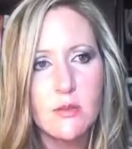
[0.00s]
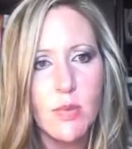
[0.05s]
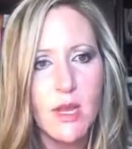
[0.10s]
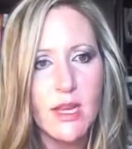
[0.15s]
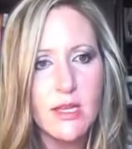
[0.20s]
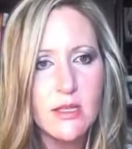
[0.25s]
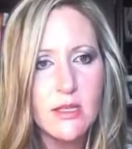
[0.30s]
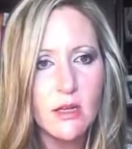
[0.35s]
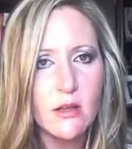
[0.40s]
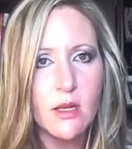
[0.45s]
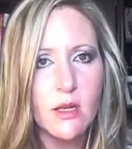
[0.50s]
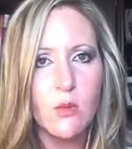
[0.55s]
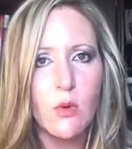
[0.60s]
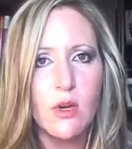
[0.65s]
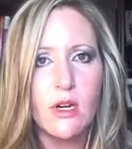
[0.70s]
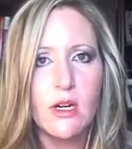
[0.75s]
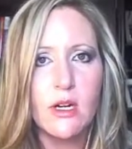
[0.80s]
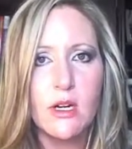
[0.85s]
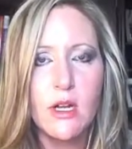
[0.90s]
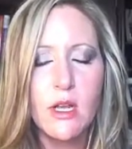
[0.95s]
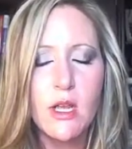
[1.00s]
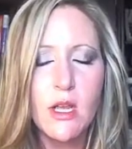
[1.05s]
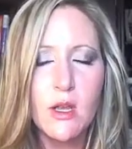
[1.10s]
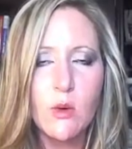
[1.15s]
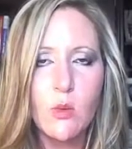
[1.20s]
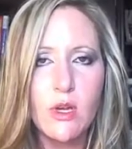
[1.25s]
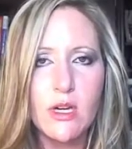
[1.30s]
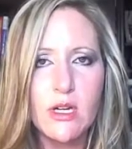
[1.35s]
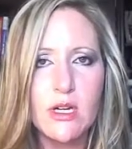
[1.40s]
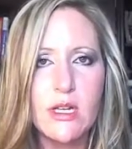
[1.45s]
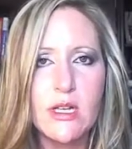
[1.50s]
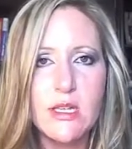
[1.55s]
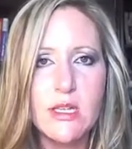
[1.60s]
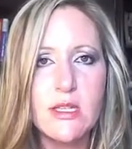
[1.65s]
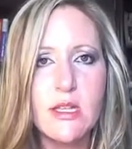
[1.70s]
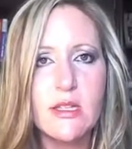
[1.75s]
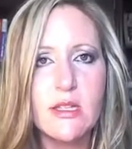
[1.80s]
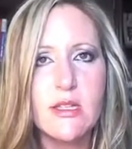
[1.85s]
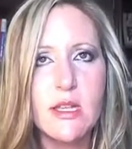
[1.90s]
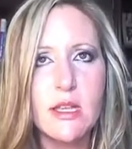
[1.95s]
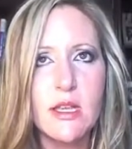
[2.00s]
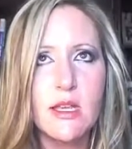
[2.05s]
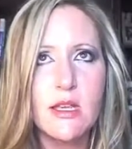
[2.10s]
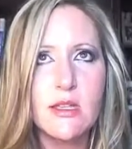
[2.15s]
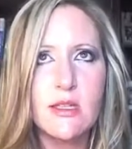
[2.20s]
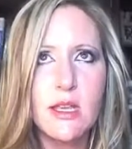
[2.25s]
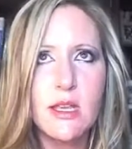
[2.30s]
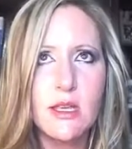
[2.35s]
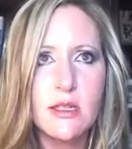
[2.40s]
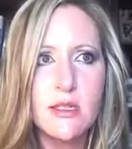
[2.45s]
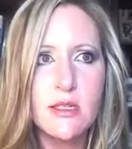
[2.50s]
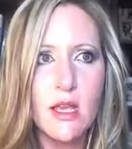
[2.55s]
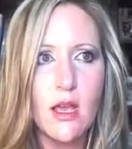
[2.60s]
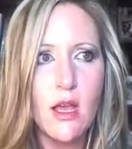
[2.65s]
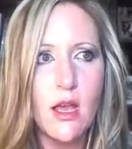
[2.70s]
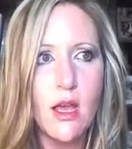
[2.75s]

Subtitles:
Basically, what it is it's